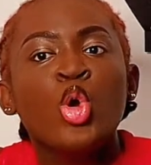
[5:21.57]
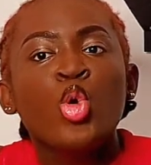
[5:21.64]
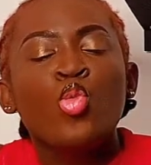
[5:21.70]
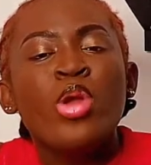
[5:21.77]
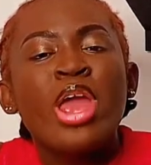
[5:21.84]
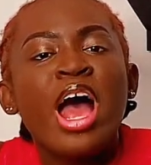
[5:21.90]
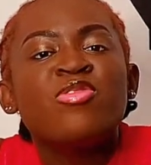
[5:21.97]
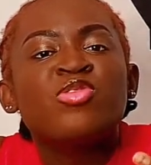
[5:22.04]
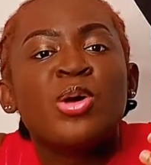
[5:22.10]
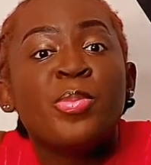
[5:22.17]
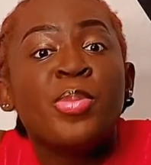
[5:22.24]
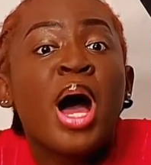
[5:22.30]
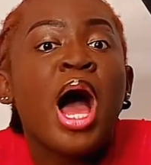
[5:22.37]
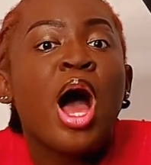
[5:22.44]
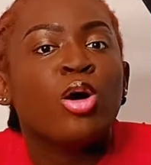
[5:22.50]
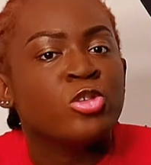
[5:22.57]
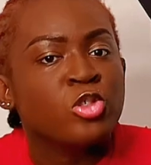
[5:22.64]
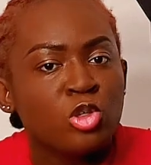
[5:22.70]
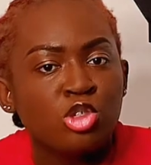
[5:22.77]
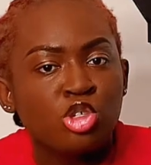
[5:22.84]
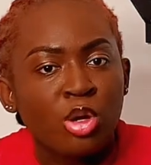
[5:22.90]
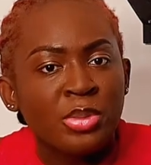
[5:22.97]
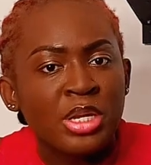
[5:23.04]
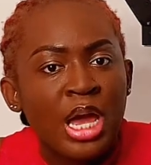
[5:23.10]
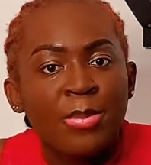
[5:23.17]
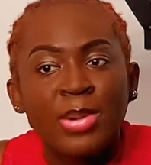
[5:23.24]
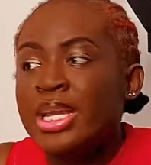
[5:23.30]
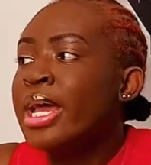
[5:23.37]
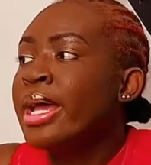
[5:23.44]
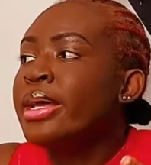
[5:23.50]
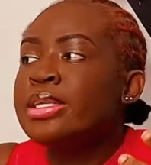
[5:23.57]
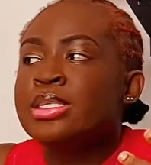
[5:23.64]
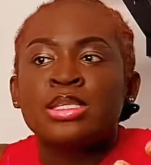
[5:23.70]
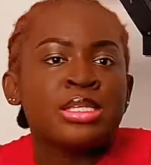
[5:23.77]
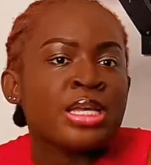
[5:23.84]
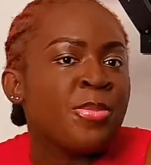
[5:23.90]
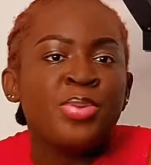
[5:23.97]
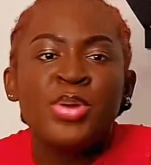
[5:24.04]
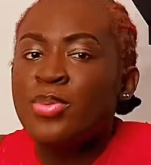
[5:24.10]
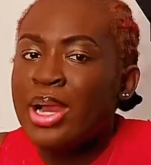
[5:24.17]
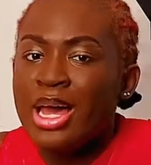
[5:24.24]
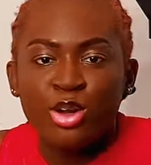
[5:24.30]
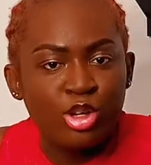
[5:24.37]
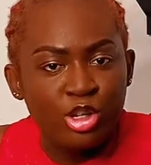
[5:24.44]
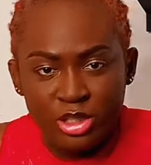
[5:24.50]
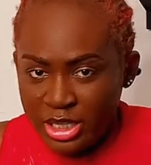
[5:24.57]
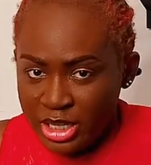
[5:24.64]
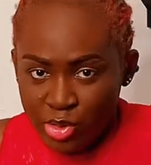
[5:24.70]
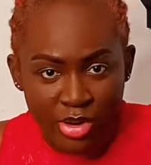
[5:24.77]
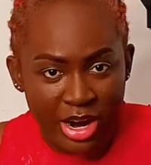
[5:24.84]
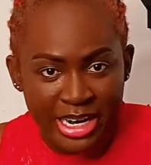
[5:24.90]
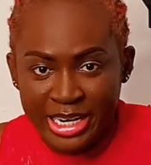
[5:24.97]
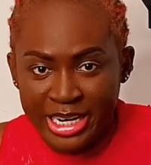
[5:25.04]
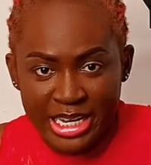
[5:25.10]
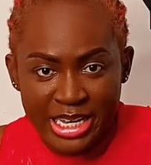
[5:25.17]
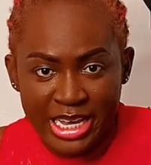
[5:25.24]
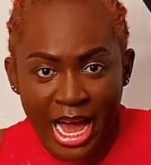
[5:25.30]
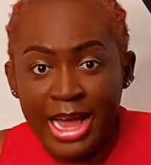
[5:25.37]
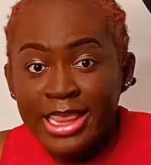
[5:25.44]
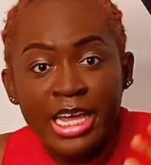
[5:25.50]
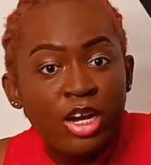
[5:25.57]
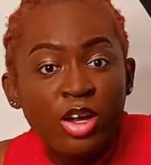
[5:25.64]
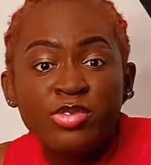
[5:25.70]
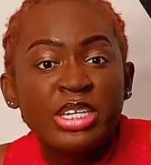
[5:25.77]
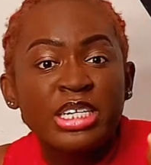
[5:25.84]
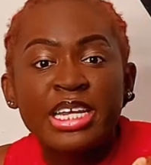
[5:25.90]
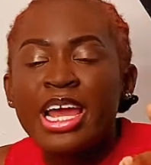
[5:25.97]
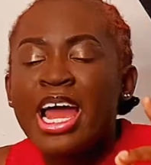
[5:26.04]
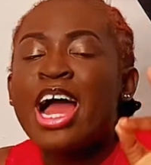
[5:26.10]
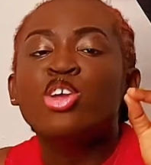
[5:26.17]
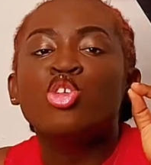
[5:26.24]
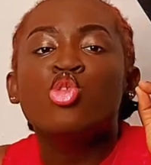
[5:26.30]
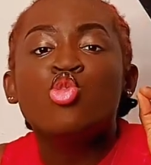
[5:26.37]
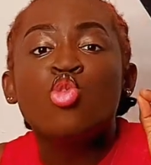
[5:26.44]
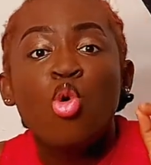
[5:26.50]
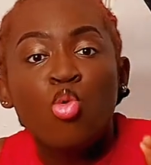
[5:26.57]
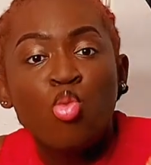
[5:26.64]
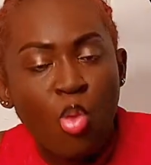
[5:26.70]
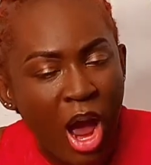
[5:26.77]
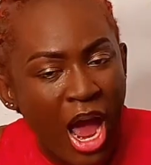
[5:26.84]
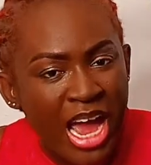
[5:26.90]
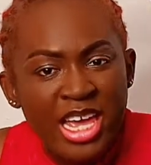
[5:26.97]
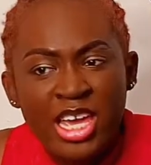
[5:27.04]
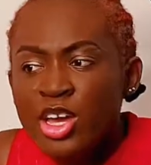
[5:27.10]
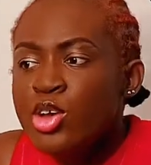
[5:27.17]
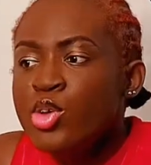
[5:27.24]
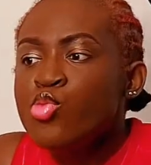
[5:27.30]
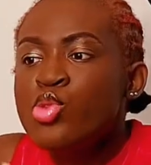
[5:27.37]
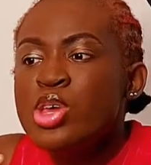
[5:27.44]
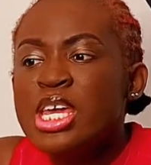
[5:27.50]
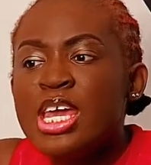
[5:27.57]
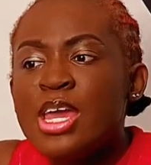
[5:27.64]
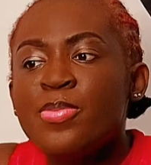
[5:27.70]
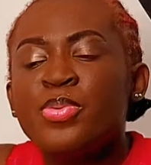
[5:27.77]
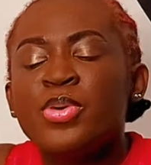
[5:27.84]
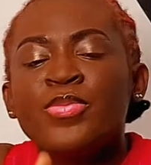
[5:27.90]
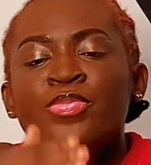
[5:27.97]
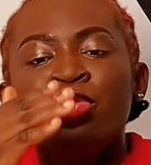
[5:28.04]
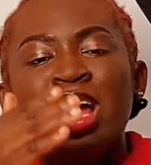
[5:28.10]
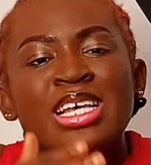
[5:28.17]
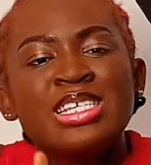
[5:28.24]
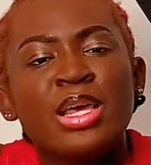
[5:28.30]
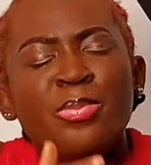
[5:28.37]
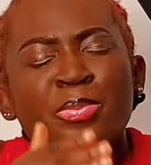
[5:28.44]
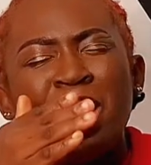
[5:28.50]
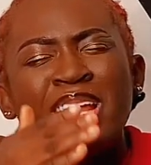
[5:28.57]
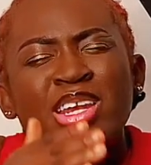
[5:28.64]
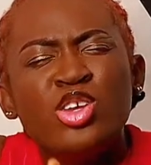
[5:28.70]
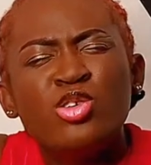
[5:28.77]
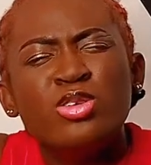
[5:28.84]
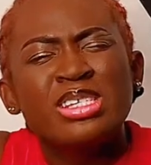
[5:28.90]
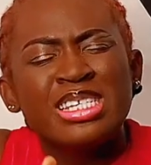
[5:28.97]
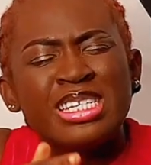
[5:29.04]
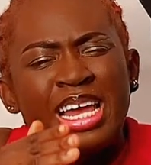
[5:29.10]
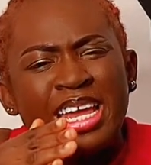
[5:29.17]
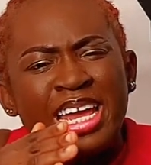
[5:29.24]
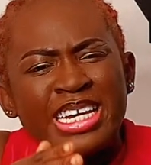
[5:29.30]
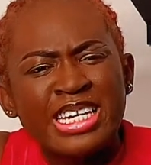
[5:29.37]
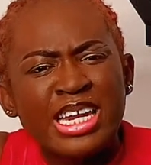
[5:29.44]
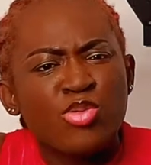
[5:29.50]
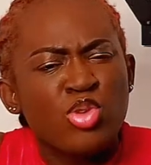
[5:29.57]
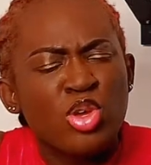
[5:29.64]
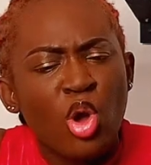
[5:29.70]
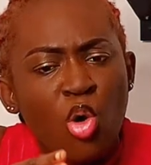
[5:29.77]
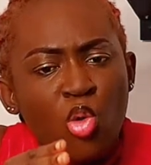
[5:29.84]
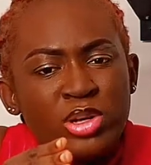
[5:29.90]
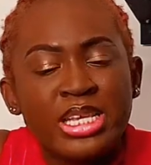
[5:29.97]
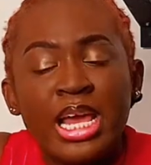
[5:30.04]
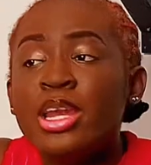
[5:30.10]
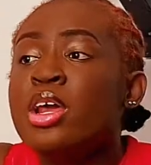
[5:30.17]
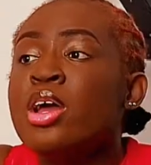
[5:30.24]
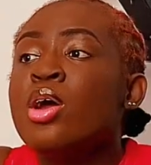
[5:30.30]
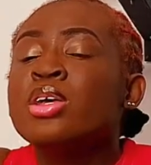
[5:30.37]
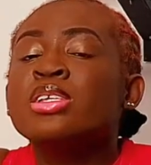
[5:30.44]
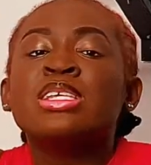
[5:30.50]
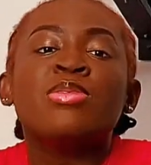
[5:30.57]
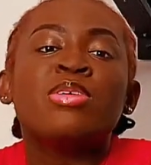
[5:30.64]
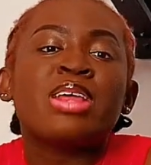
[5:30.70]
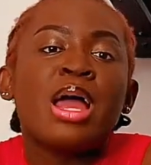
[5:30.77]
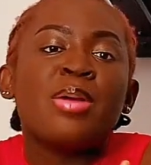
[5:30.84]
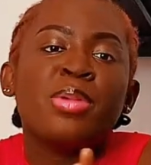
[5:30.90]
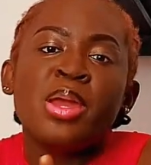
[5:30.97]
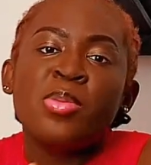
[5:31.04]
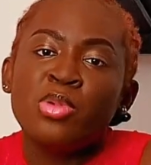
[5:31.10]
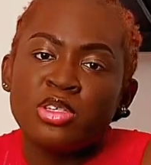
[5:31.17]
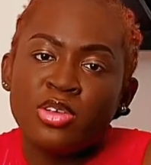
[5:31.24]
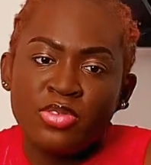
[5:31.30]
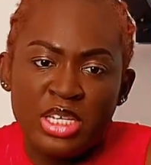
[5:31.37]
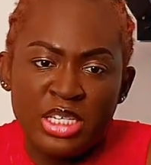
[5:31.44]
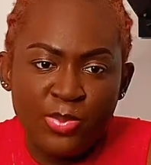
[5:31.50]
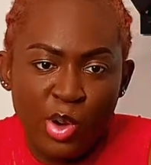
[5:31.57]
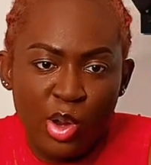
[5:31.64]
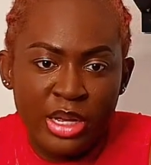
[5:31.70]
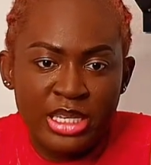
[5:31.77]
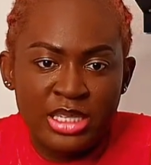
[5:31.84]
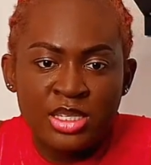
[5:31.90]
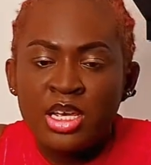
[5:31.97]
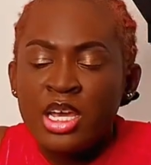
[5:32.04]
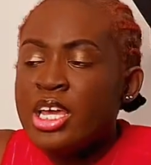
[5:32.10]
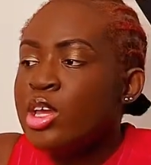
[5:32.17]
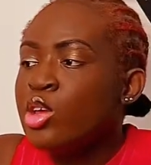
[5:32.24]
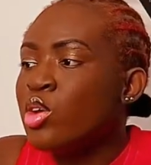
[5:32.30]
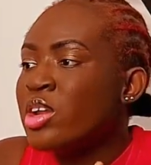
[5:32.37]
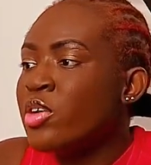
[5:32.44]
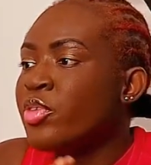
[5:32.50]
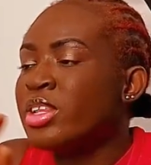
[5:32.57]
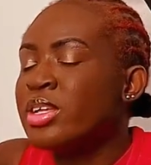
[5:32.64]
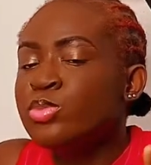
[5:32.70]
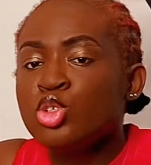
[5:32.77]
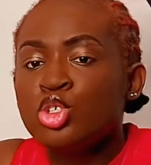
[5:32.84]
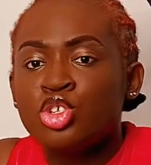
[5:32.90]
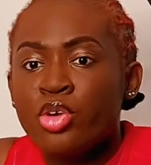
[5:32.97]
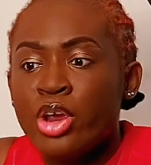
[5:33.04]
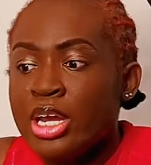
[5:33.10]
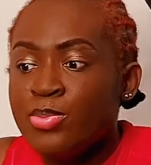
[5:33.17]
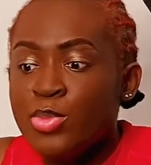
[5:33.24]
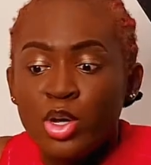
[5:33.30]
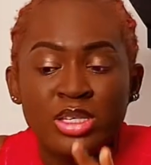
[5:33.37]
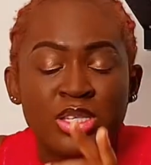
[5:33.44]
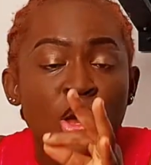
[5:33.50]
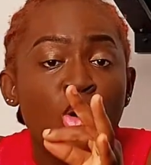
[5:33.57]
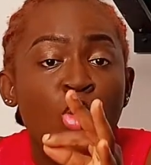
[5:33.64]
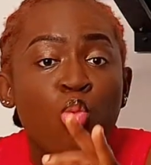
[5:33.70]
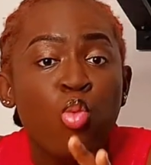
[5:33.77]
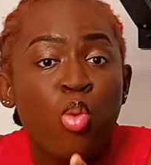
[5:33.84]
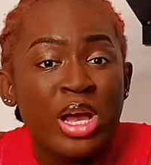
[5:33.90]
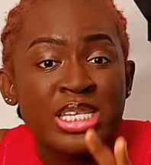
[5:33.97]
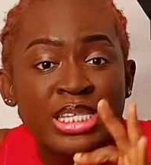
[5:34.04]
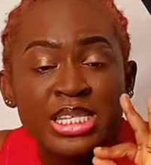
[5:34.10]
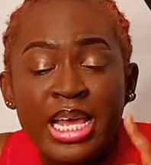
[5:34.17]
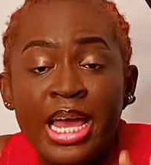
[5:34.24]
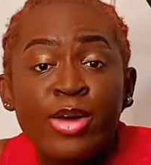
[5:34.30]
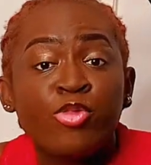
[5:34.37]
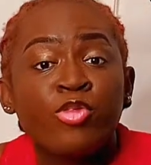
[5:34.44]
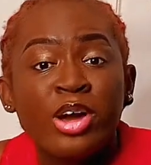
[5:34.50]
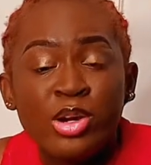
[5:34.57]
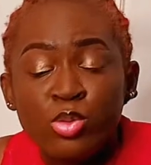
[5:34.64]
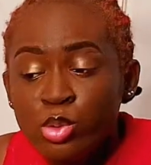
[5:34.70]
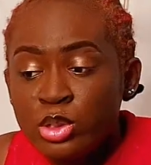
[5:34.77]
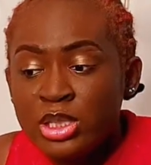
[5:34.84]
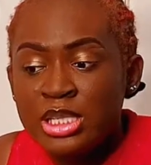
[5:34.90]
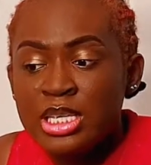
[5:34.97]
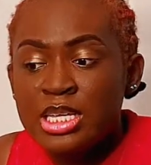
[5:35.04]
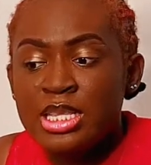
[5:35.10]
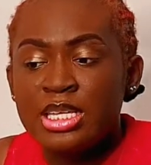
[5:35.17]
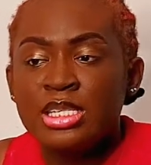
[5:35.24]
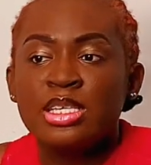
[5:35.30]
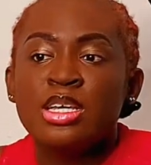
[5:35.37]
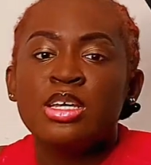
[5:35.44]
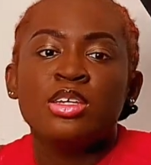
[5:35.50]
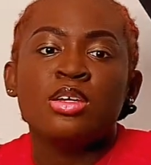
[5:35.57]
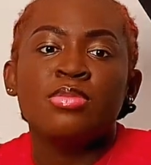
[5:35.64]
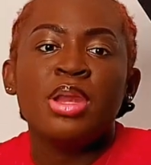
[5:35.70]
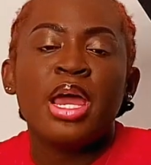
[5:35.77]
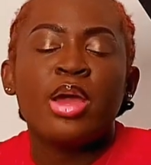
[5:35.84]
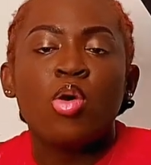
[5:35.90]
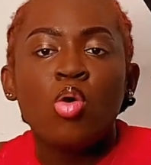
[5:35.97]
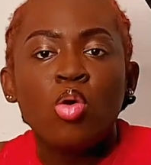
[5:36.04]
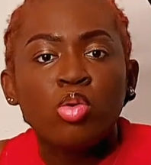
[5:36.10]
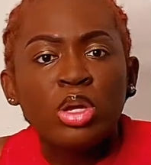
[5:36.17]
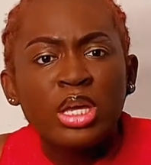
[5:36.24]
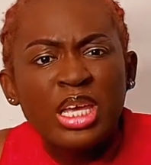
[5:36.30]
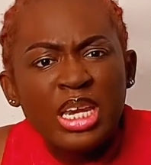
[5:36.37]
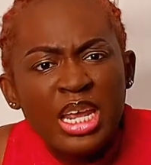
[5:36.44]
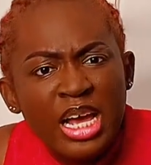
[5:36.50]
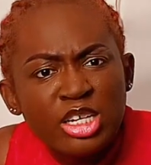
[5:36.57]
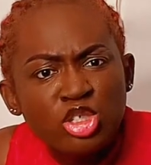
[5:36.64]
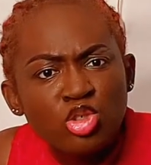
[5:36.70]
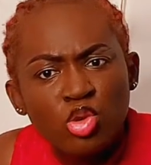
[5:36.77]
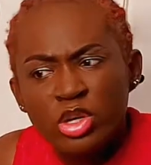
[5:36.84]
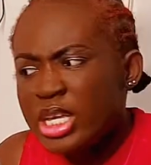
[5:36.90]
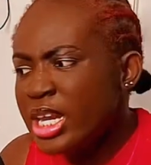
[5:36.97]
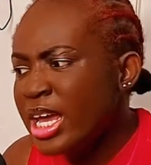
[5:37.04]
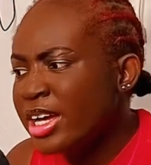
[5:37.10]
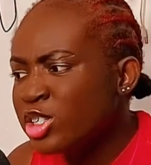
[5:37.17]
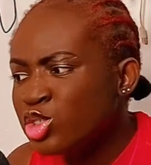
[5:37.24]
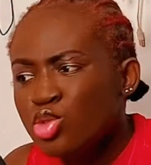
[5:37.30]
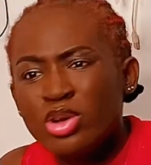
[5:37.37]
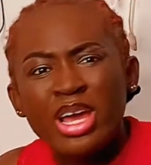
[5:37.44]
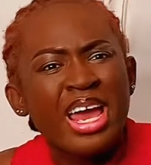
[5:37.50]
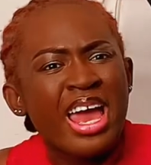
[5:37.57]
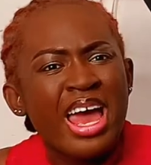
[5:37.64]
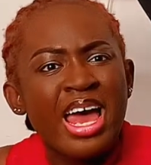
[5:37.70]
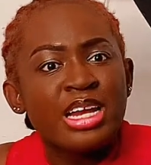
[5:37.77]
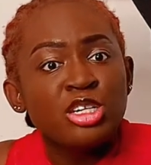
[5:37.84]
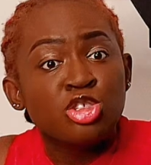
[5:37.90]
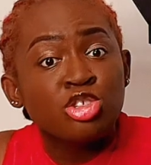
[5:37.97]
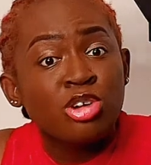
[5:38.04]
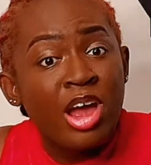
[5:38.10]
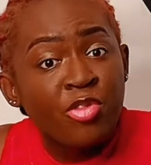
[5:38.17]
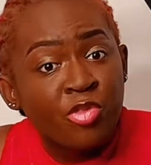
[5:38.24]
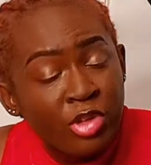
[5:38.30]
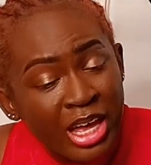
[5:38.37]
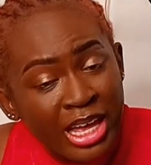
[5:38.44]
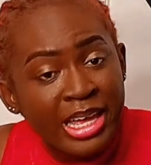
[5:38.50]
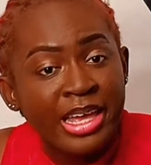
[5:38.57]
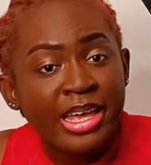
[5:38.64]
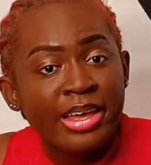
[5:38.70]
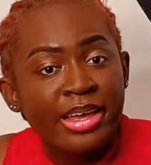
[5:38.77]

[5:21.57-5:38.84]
We have the power on social media, but some people are not using it rightly. At the end of the day, I don't know why we keep as a bad news near your day. We always, and so I blame most of these bloggers in order for them to train, because once a fan will see this, they'll be like, oh, Kidi has stroke, and traffic.